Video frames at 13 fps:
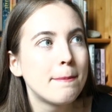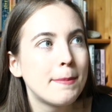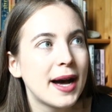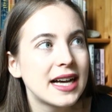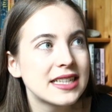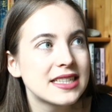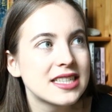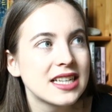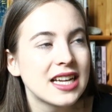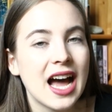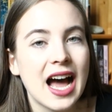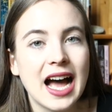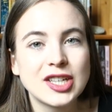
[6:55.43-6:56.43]
but
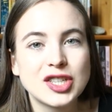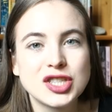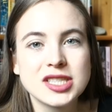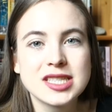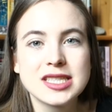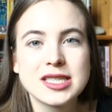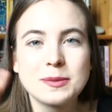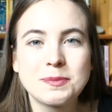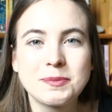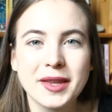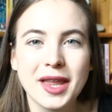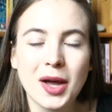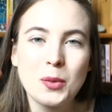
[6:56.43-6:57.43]
I just
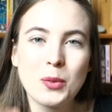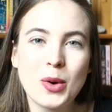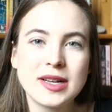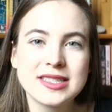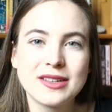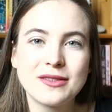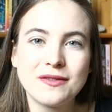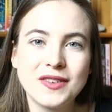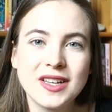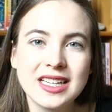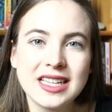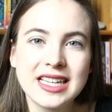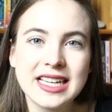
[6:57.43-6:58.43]
wasn't
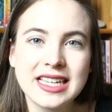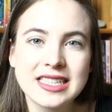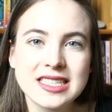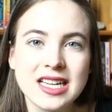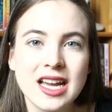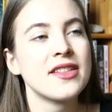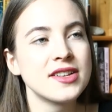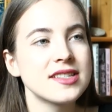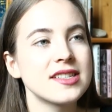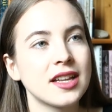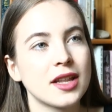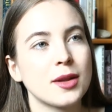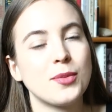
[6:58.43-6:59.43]
feeling it. This
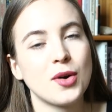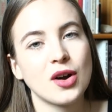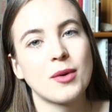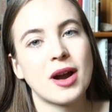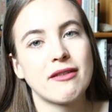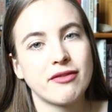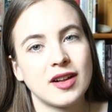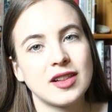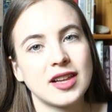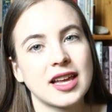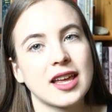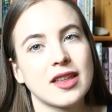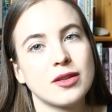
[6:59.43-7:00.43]
is another book where I felt
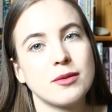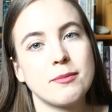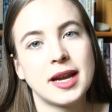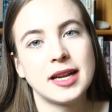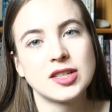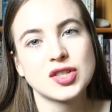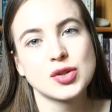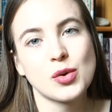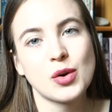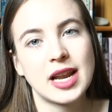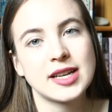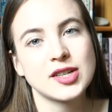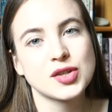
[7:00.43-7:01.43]
like the main
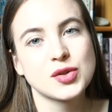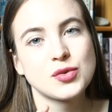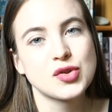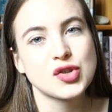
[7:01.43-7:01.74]
storyline just